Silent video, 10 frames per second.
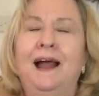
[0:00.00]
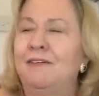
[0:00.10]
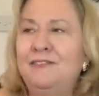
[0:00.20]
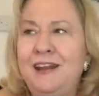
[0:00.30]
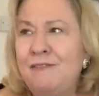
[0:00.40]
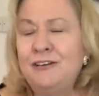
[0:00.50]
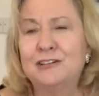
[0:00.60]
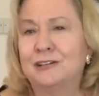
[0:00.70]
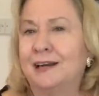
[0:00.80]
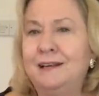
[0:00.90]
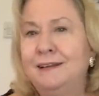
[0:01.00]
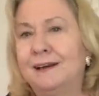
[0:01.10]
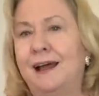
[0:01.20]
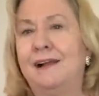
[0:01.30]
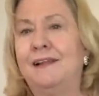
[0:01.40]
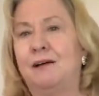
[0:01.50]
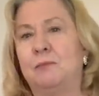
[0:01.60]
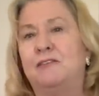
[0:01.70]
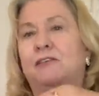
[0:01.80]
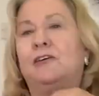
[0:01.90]
I've never done anything like that
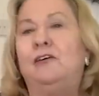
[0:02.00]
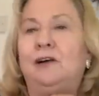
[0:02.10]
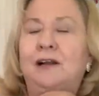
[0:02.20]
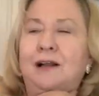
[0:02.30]
before.